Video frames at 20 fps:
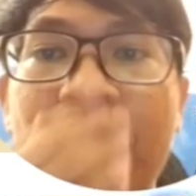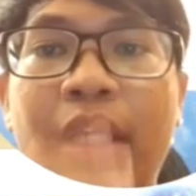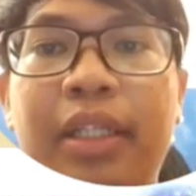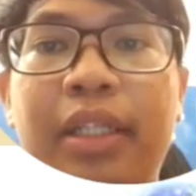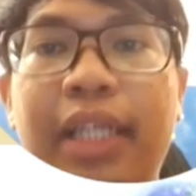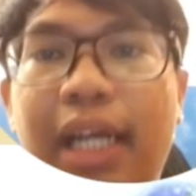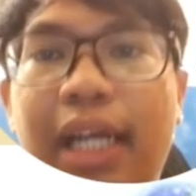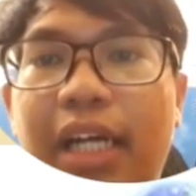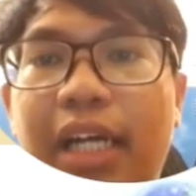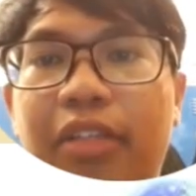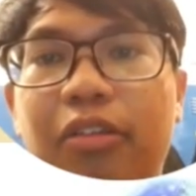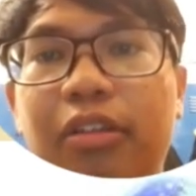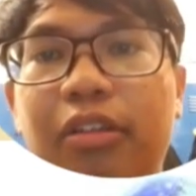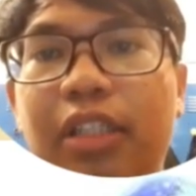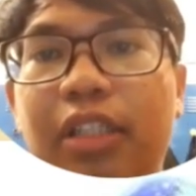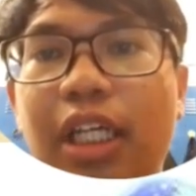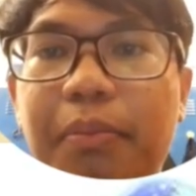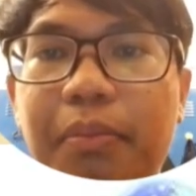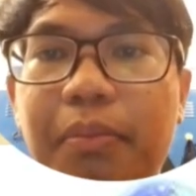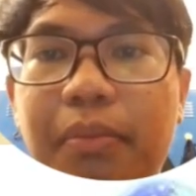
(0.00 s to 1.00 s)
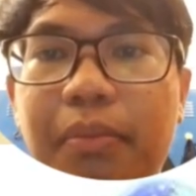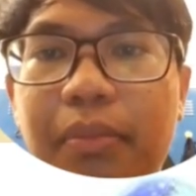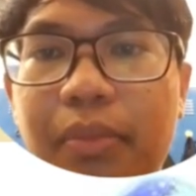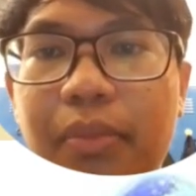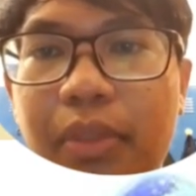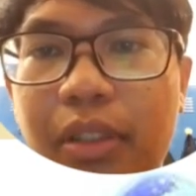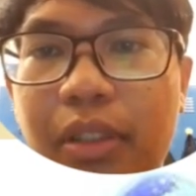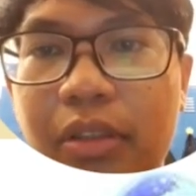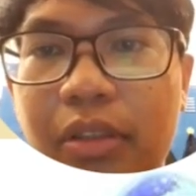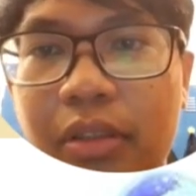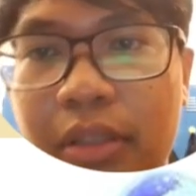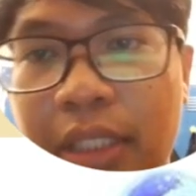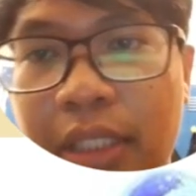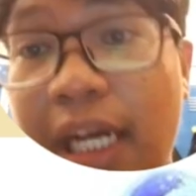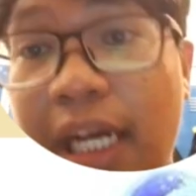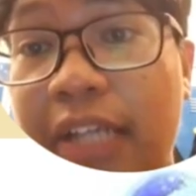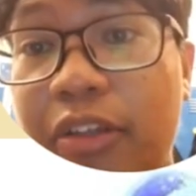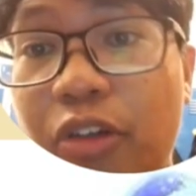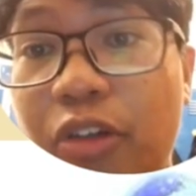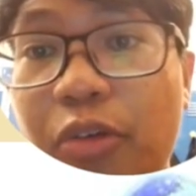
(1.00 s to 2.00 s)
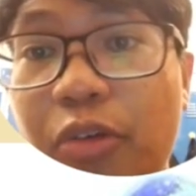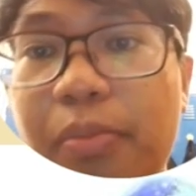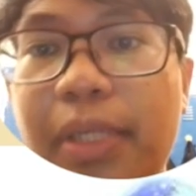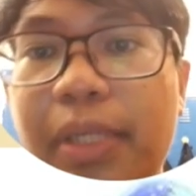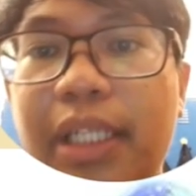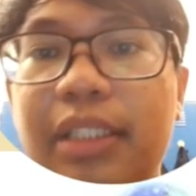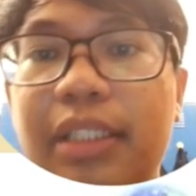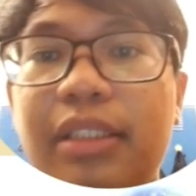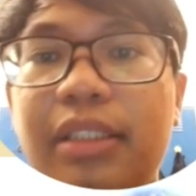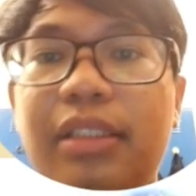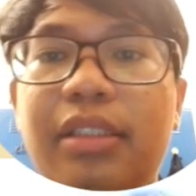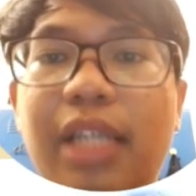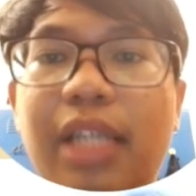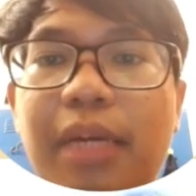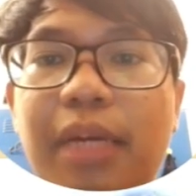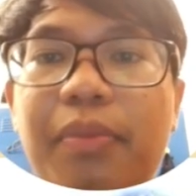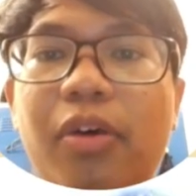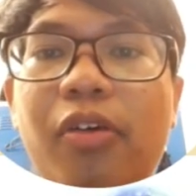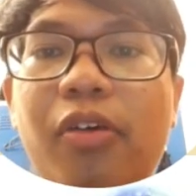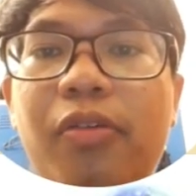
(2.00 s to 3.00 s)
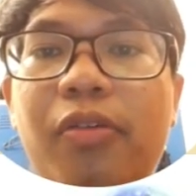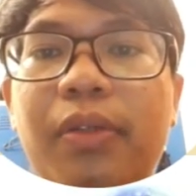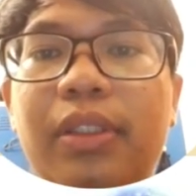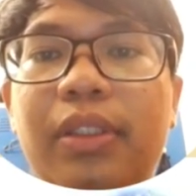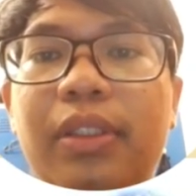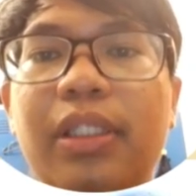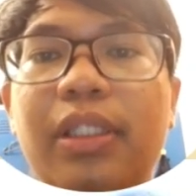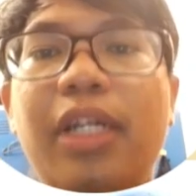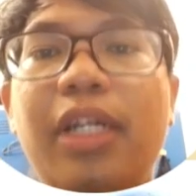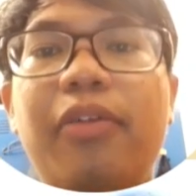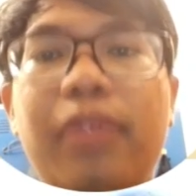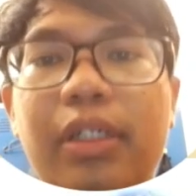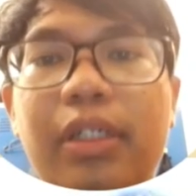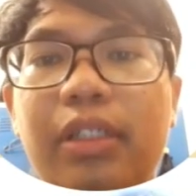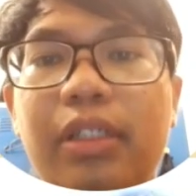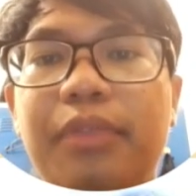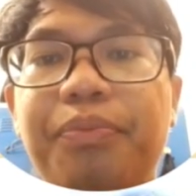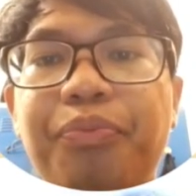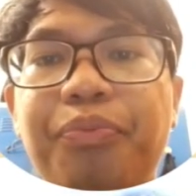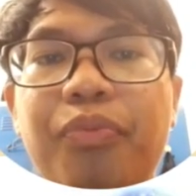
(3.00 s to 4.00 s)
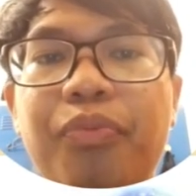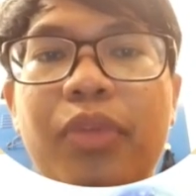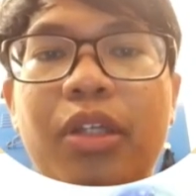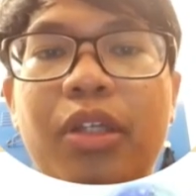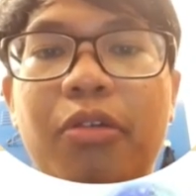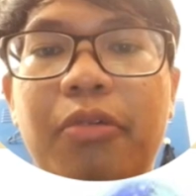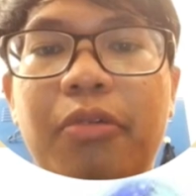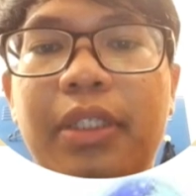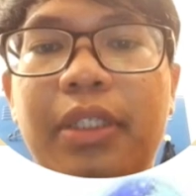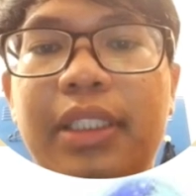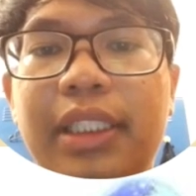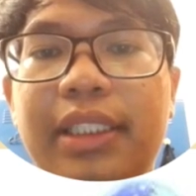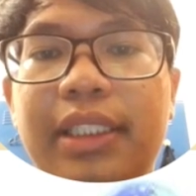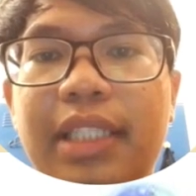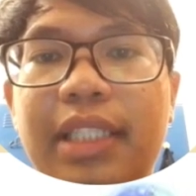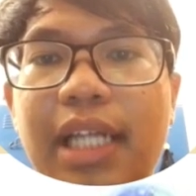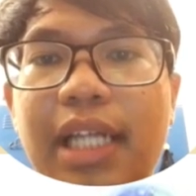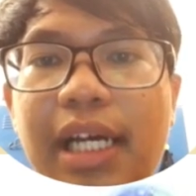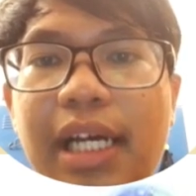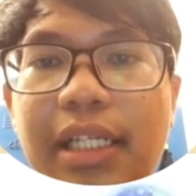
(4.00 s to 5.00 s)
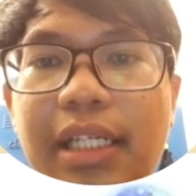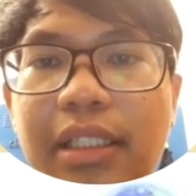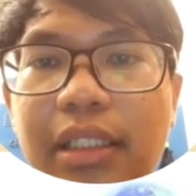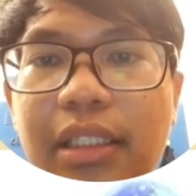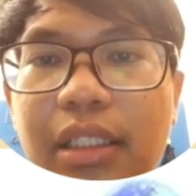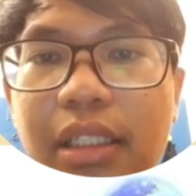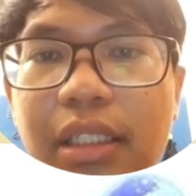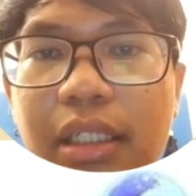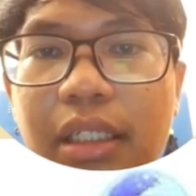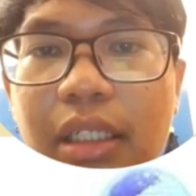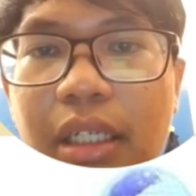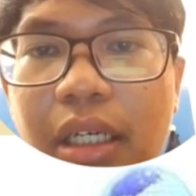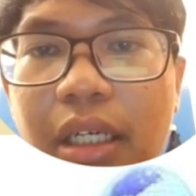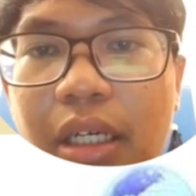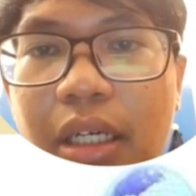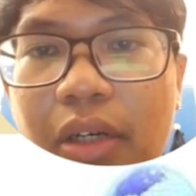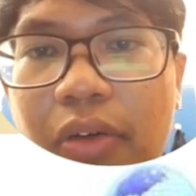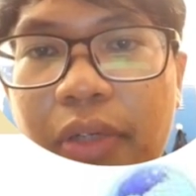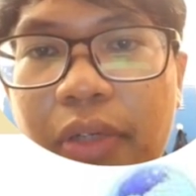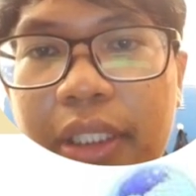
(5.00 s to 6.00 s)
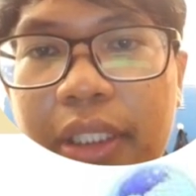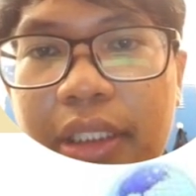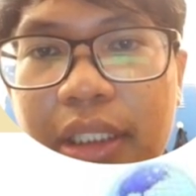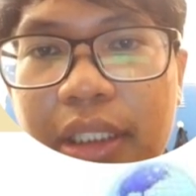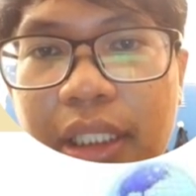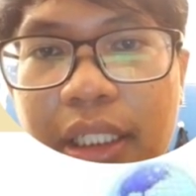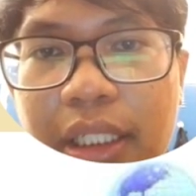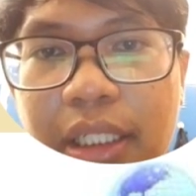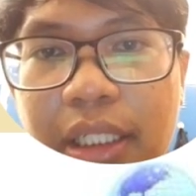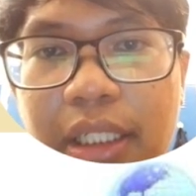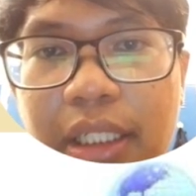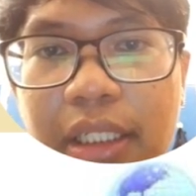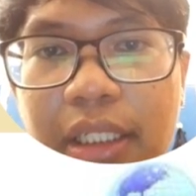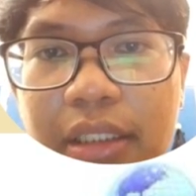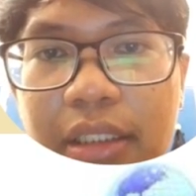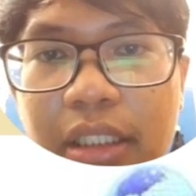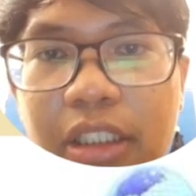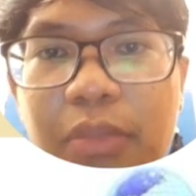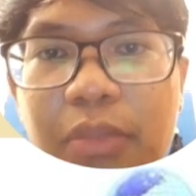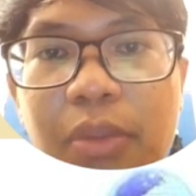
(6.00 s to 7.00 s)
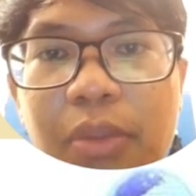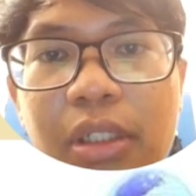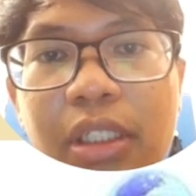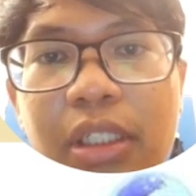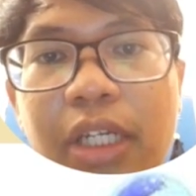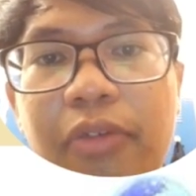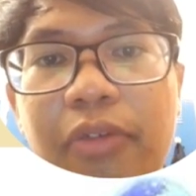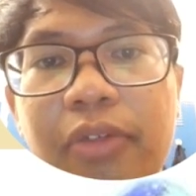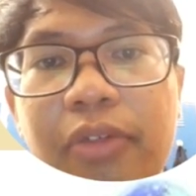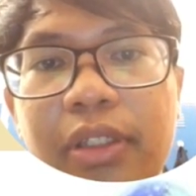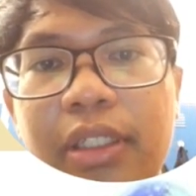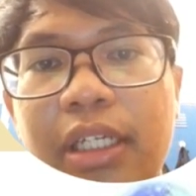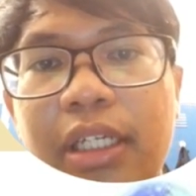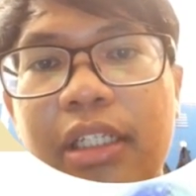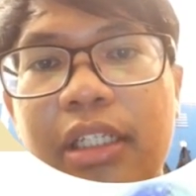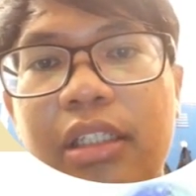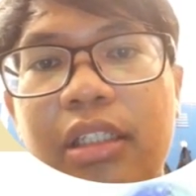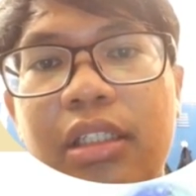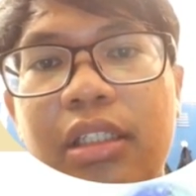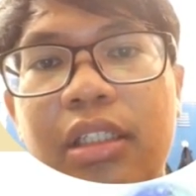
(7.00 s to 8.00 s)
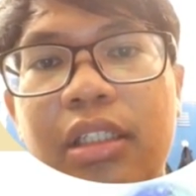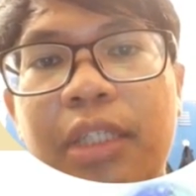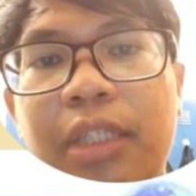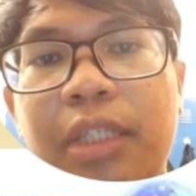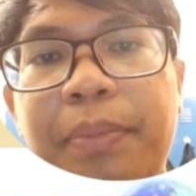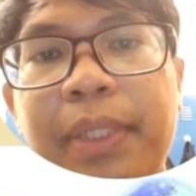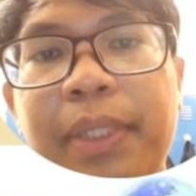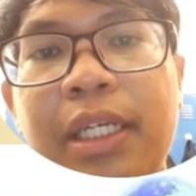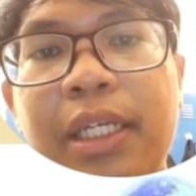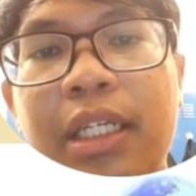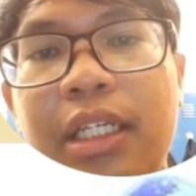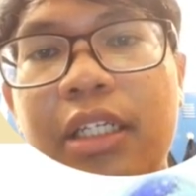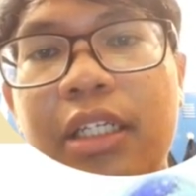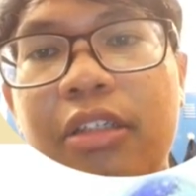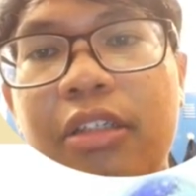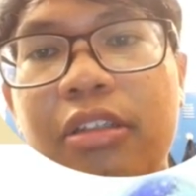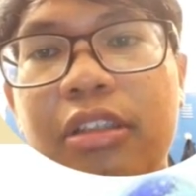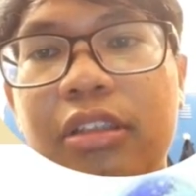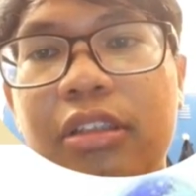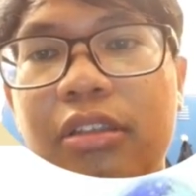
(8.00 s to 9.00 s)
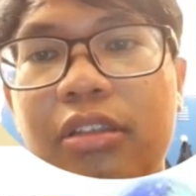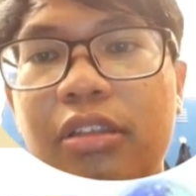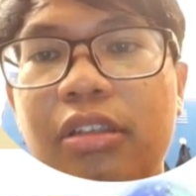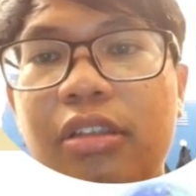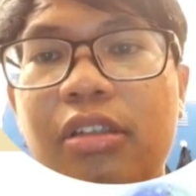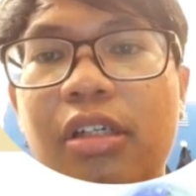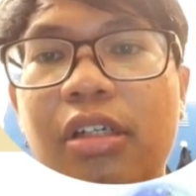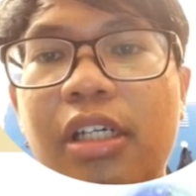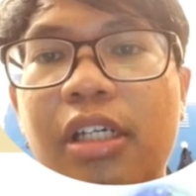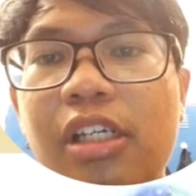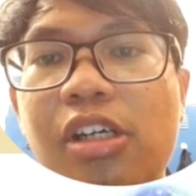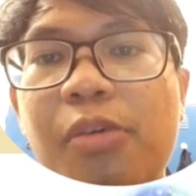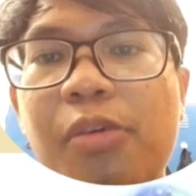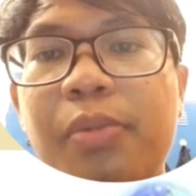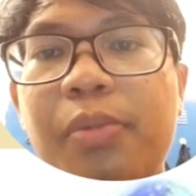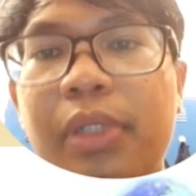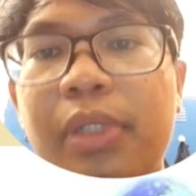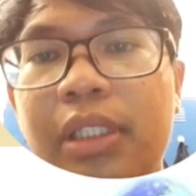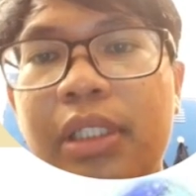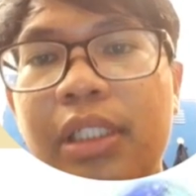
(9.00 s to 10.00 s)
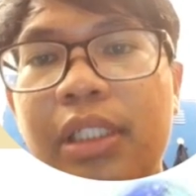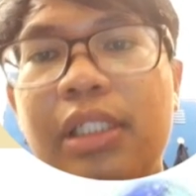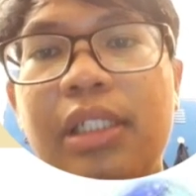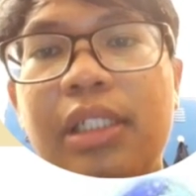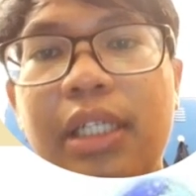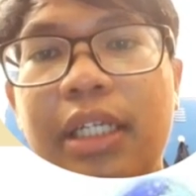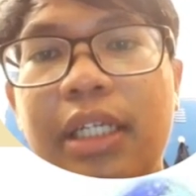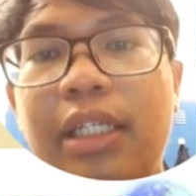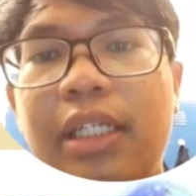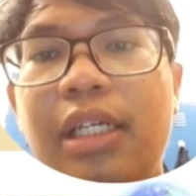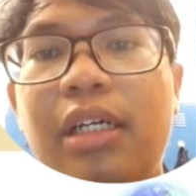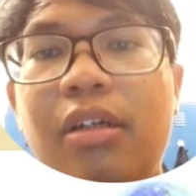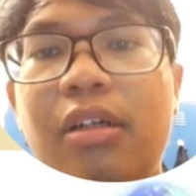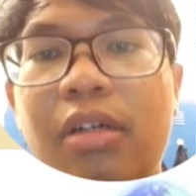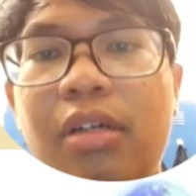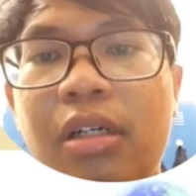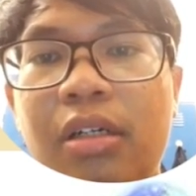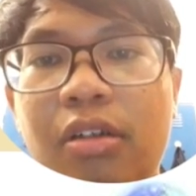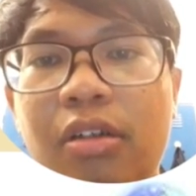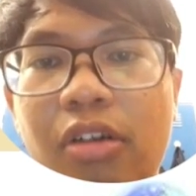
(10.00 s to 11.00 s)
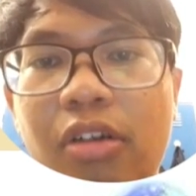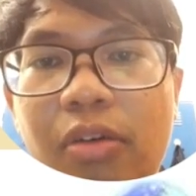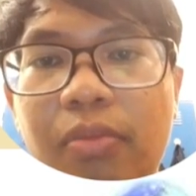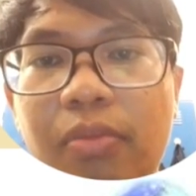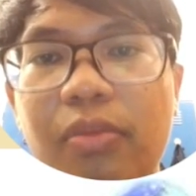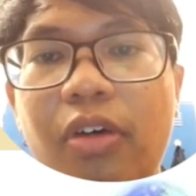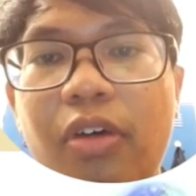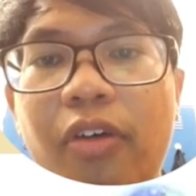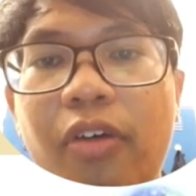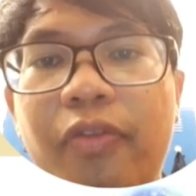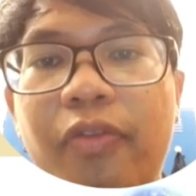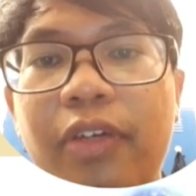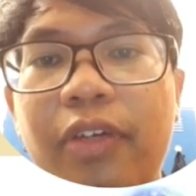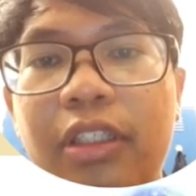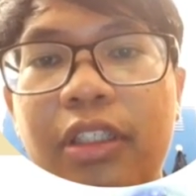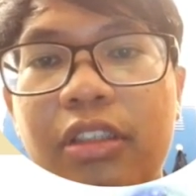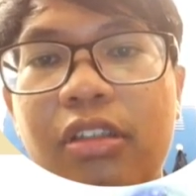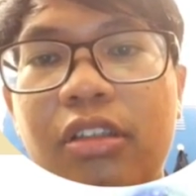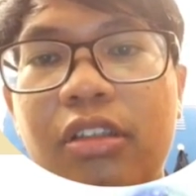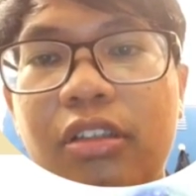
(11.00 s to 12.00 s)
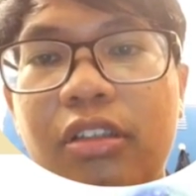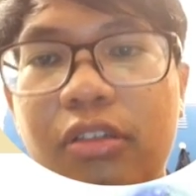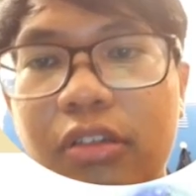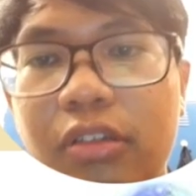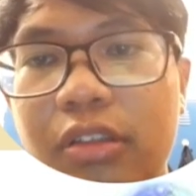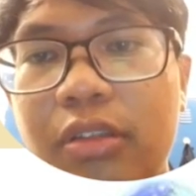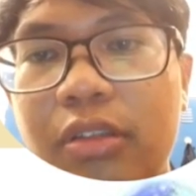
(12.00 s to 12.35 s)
There are two types. There are two main types of computer network, which is LAN, which is a small network that typically used to connect computer in a home, office, or school.